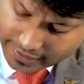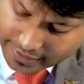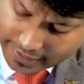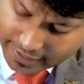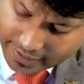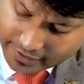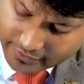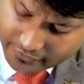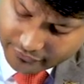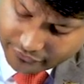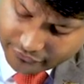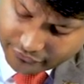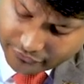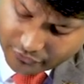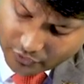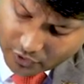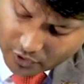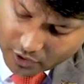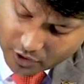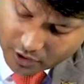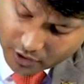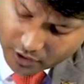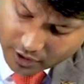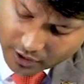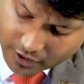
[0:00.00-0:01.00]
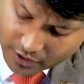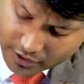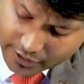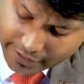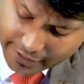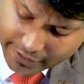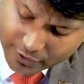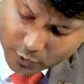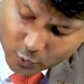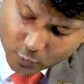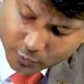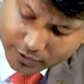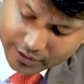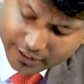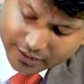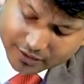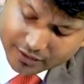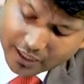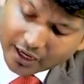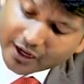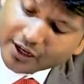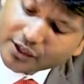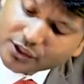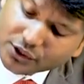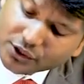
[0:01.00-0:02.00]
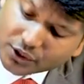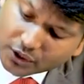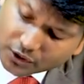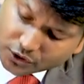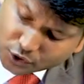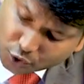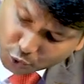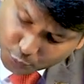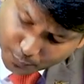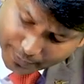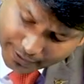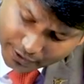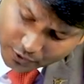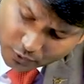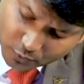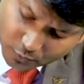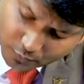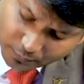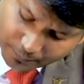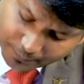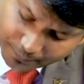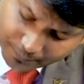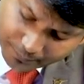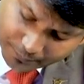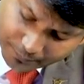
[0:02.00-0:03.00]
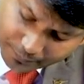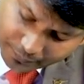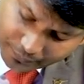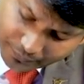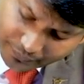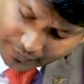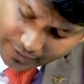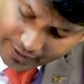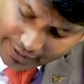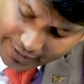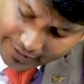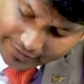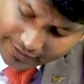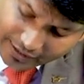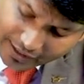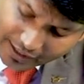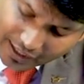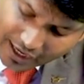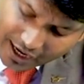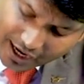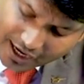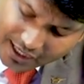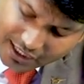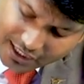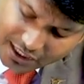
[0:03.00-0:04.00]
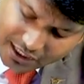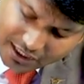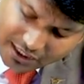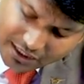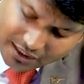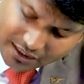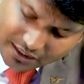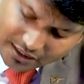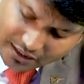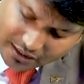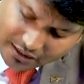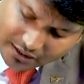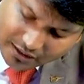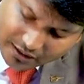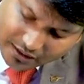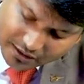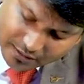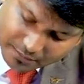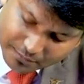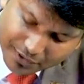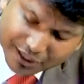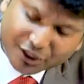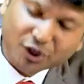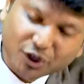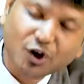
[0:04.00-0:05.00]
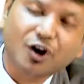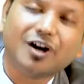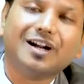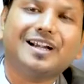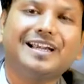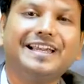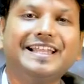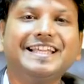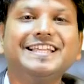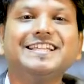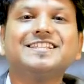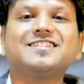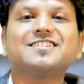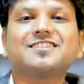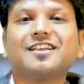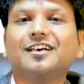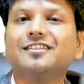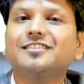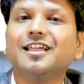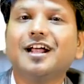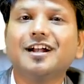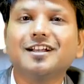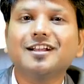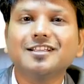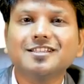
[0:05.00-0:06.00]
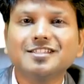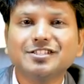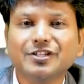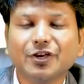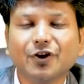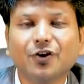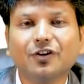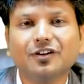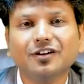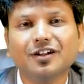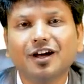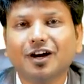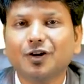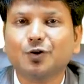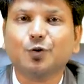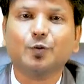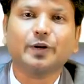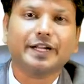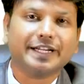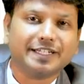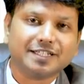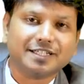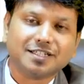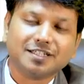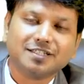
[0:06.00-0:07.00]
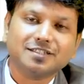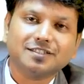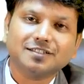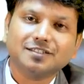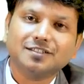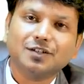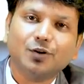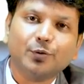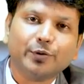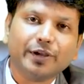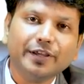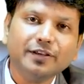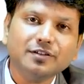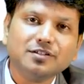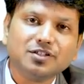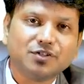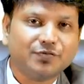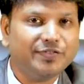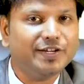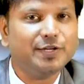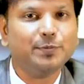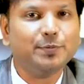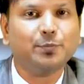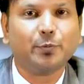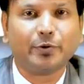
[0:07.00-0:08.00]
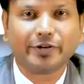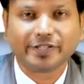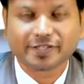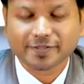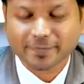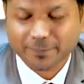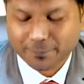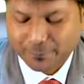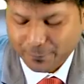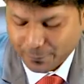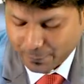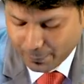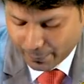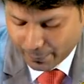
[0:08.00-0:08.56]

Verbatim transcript: N for nicotine, that is your tobacco. And the last but not least, that is your aconite. Okay, sweet poison.